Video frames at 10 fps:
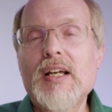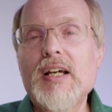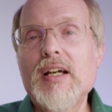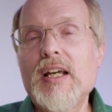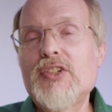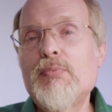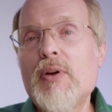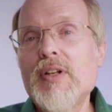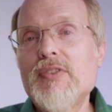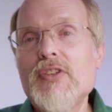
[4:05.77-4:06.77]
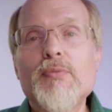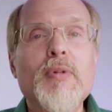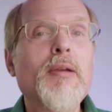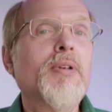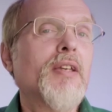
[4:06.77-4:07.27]
uh, experiences,
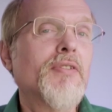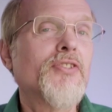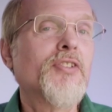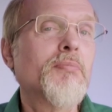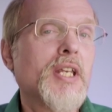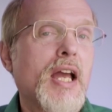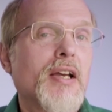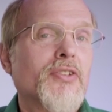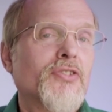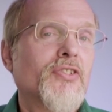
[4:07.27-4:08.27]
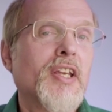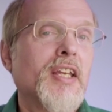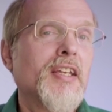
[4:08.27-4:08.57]
maybe even some tests.